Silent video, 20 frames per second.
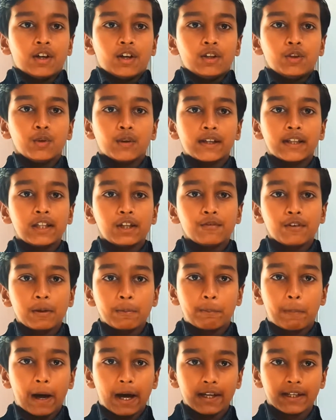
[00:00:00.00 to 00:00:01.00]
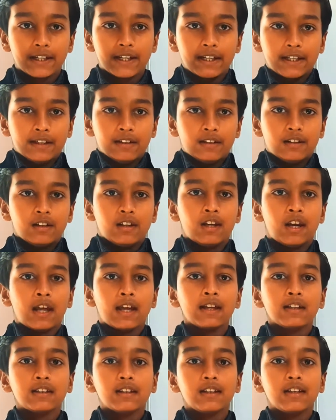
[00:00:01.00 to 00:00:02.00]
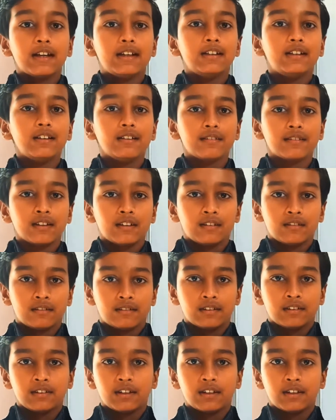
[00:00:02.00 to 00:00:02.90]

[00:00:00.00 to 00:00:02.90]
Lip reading: You can even bargain. Like the lender says,